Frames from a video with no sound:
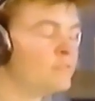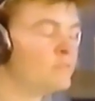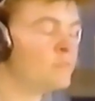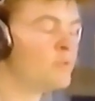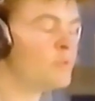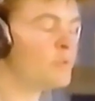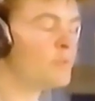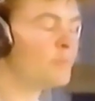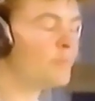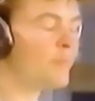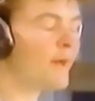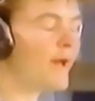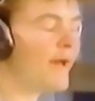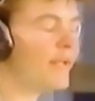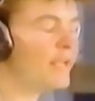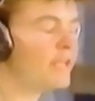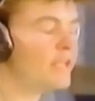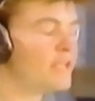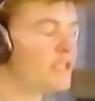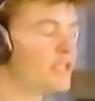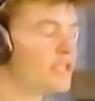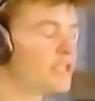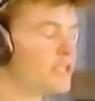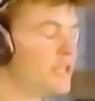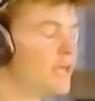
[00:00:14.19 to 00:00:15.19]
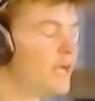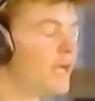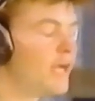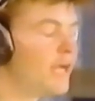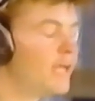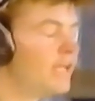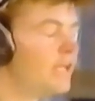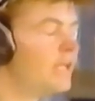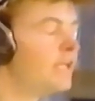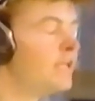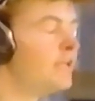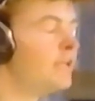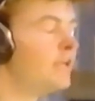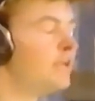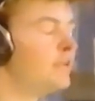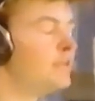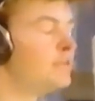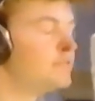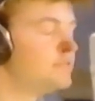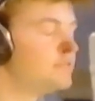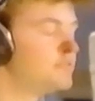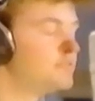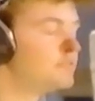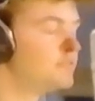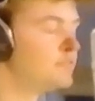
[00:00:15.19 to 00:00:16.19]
You've got to help me. Yeah,